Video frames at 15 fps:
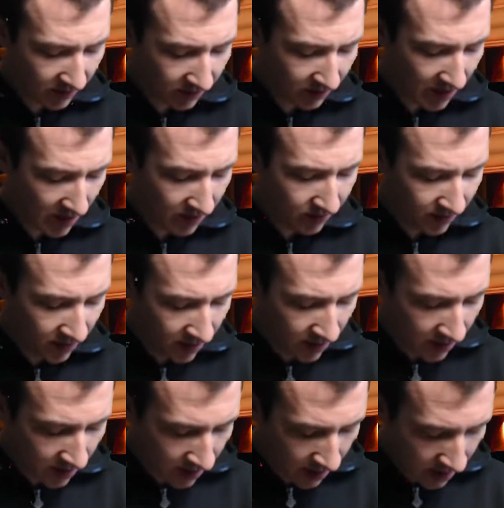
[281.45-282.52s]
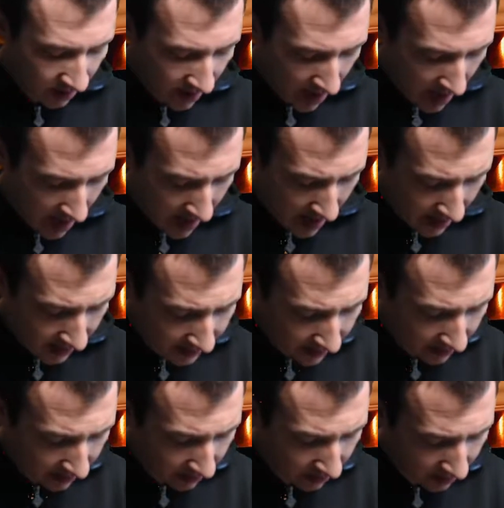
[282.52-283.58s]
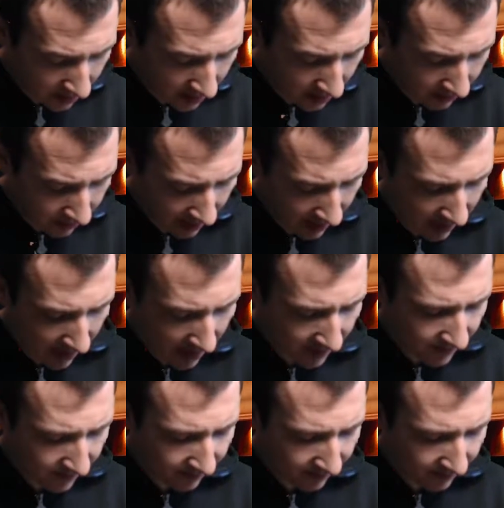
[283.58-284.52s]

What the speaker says: So this is a good color right here.